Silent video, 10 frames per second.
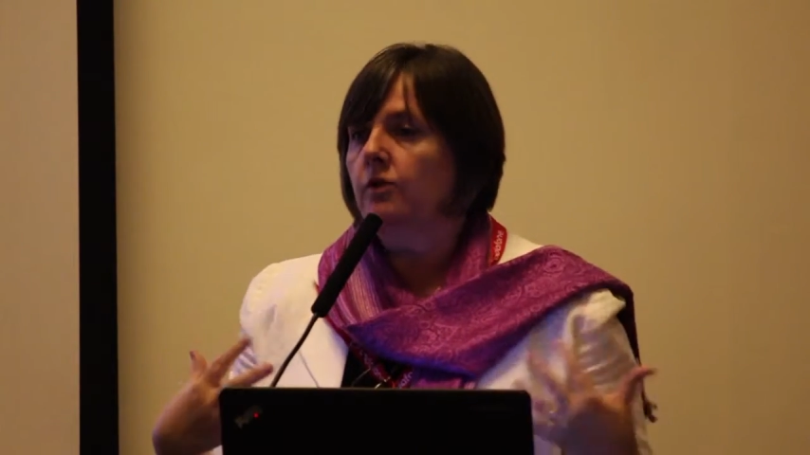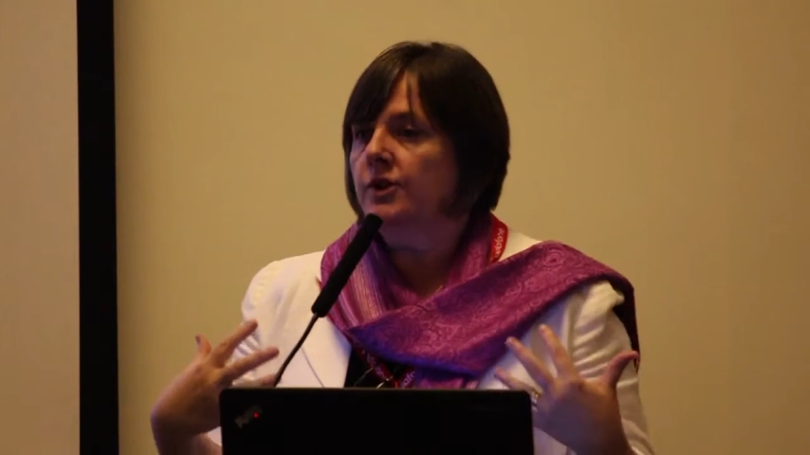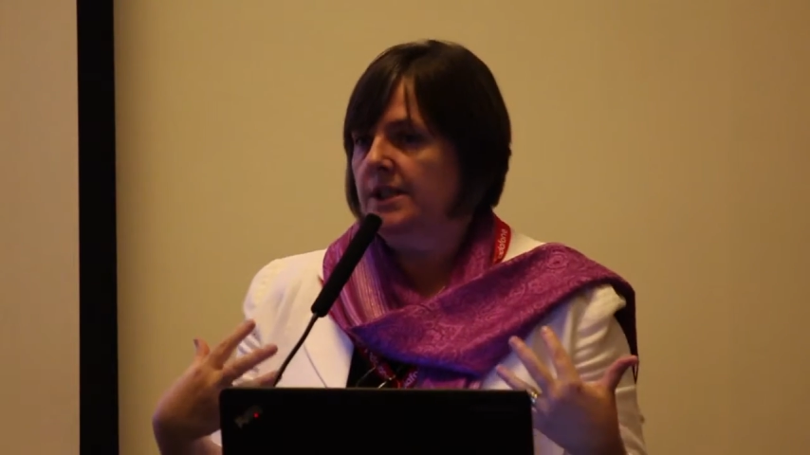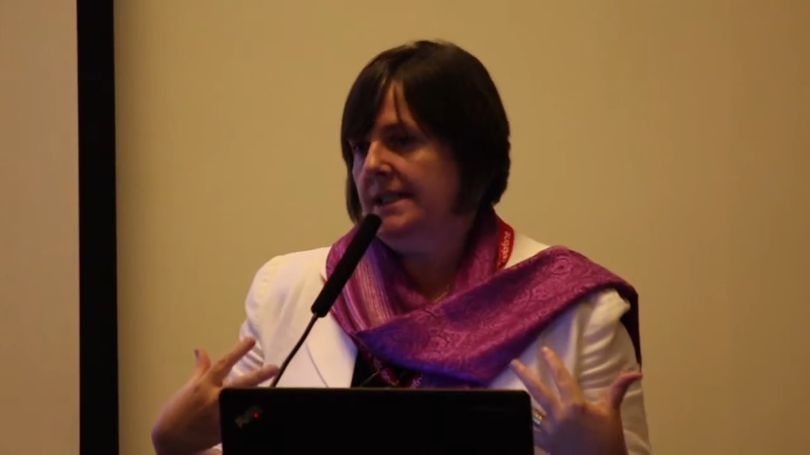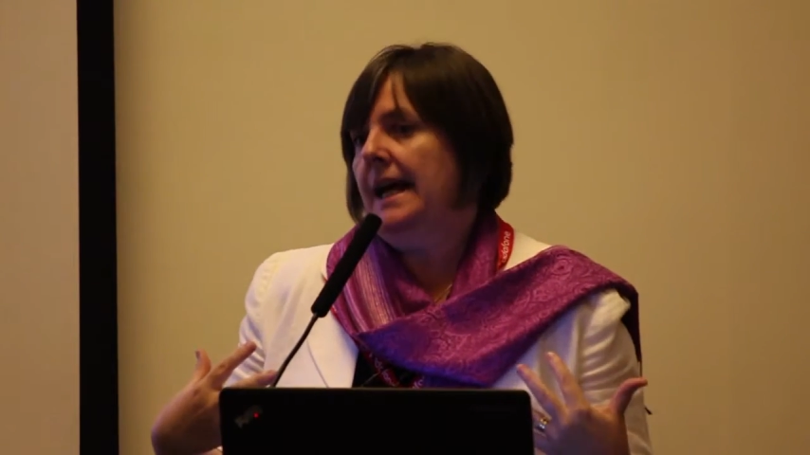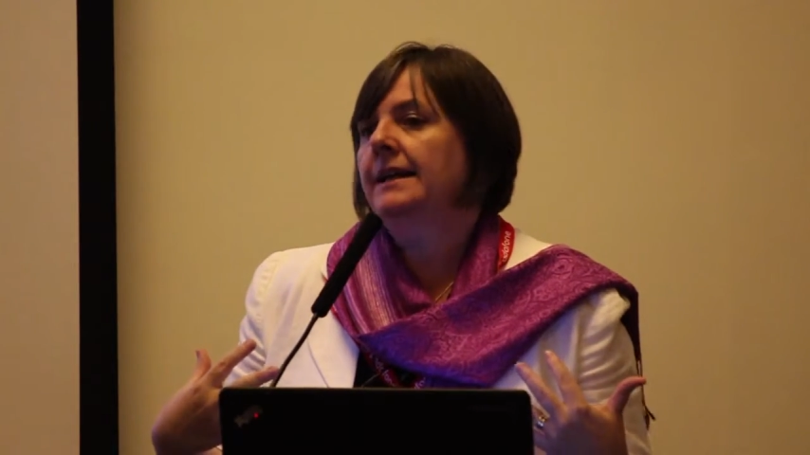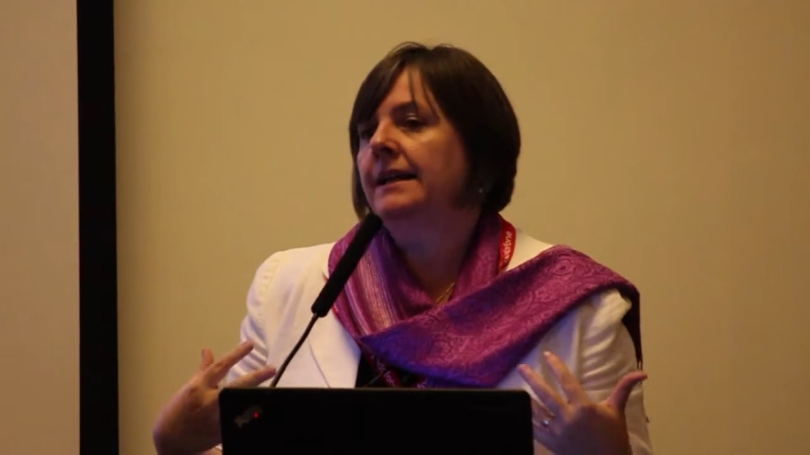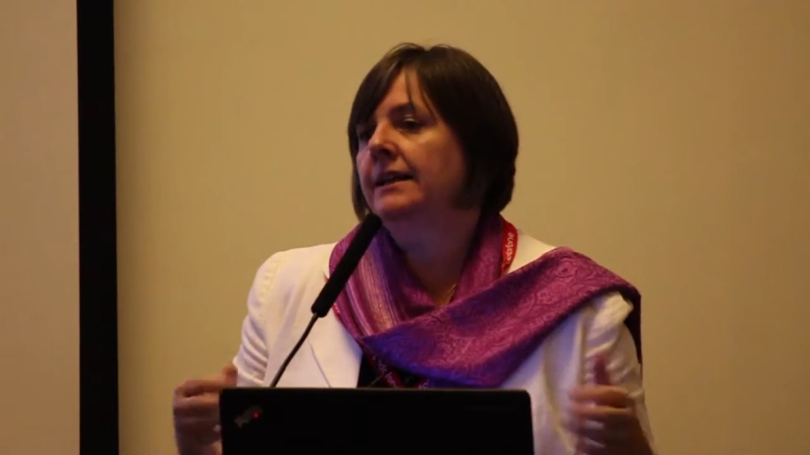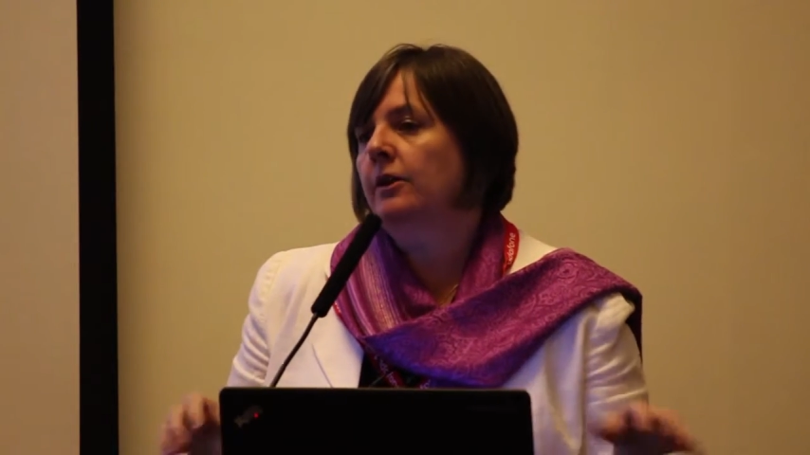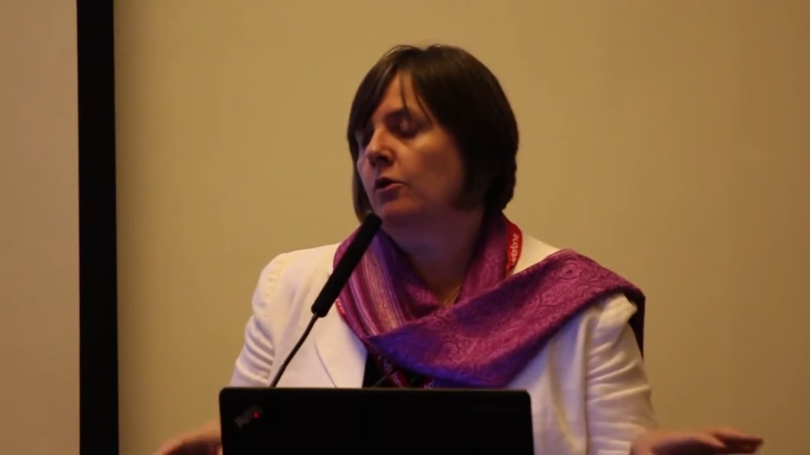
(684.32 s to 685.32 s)

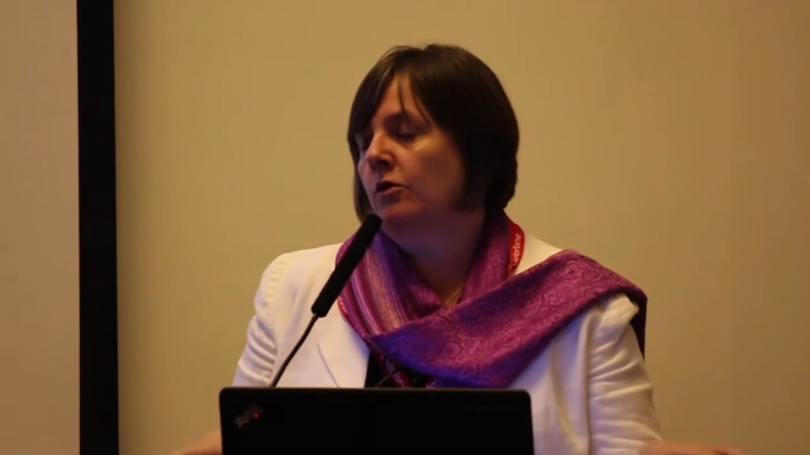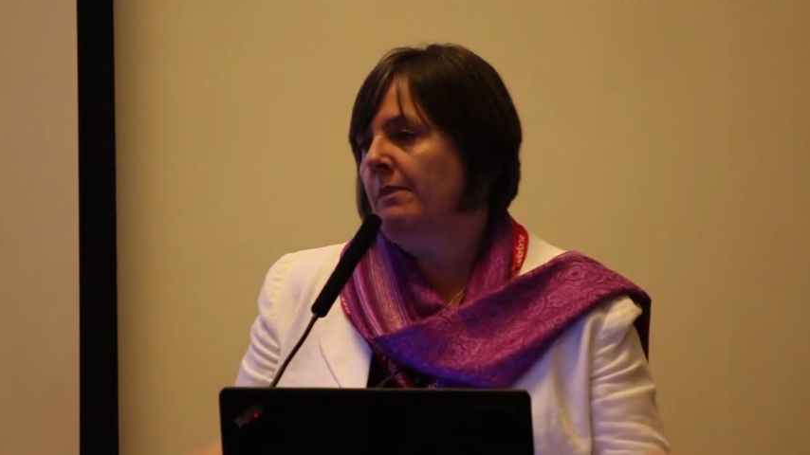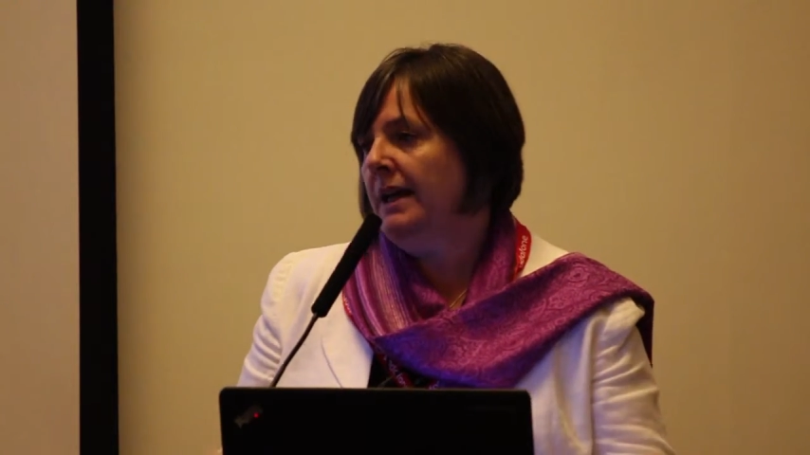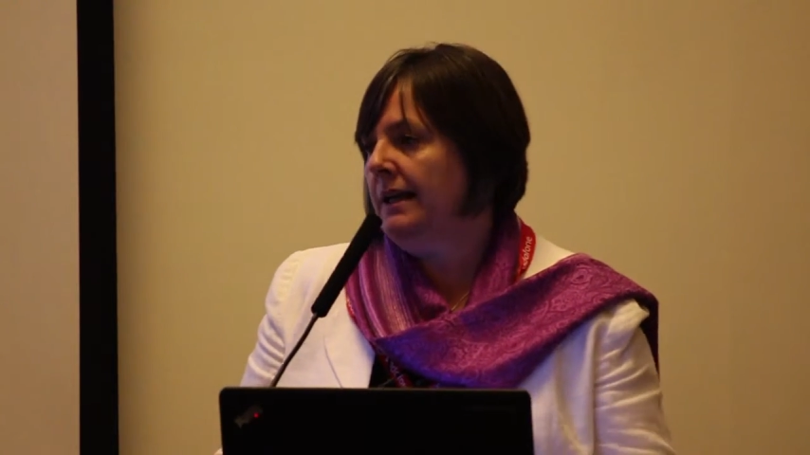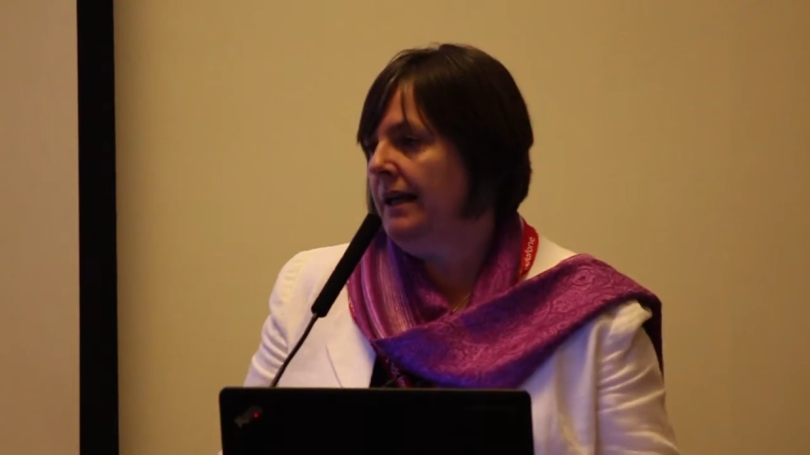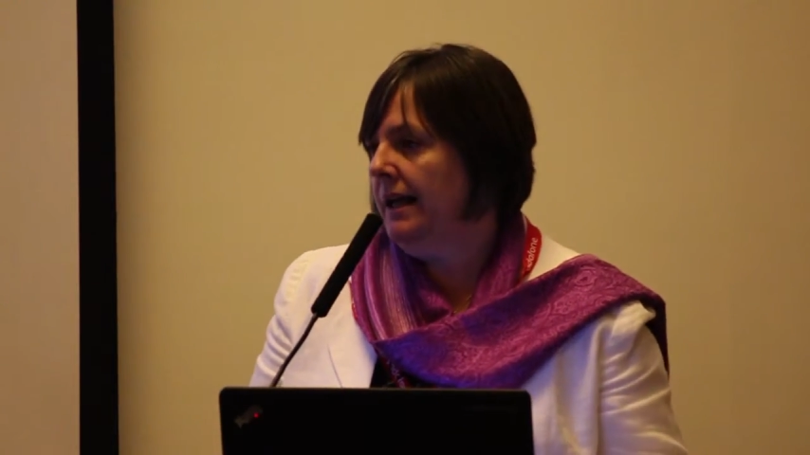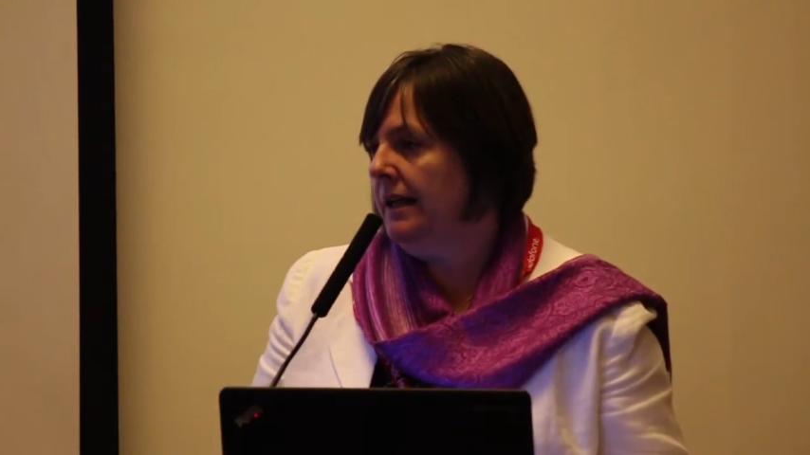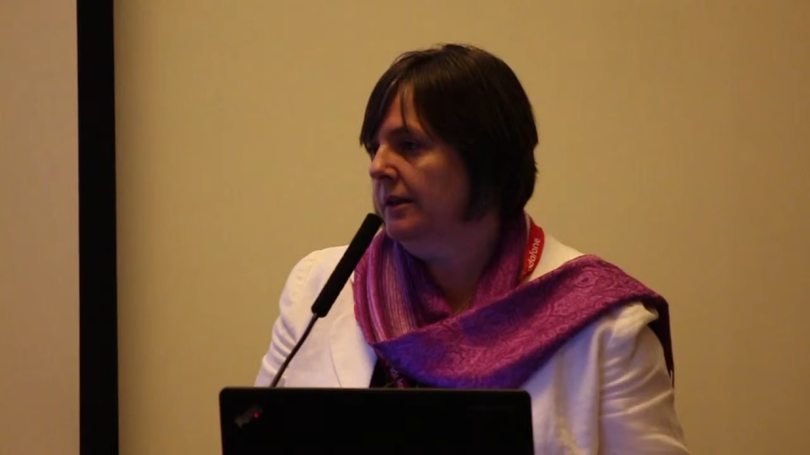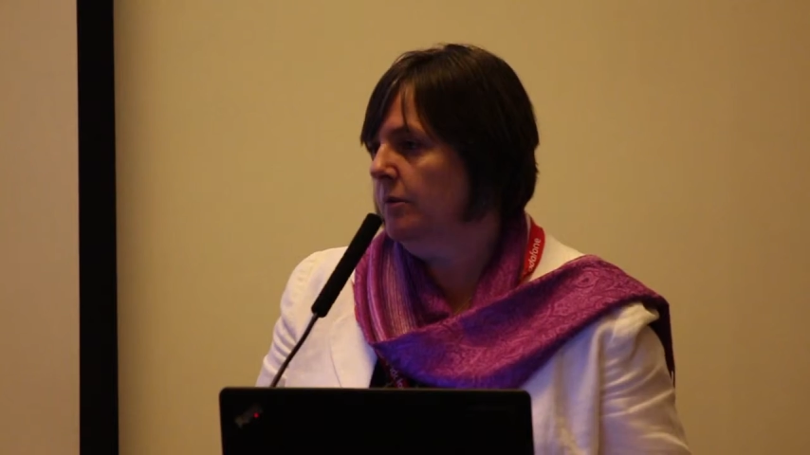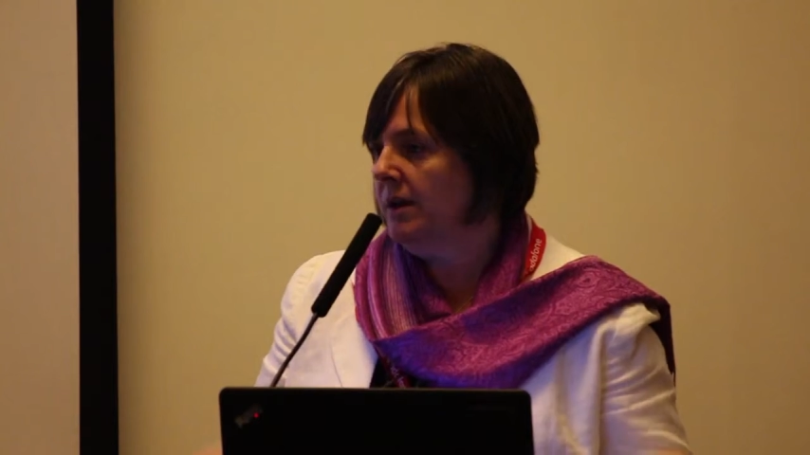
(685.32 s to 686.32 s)
understanding their own mental health,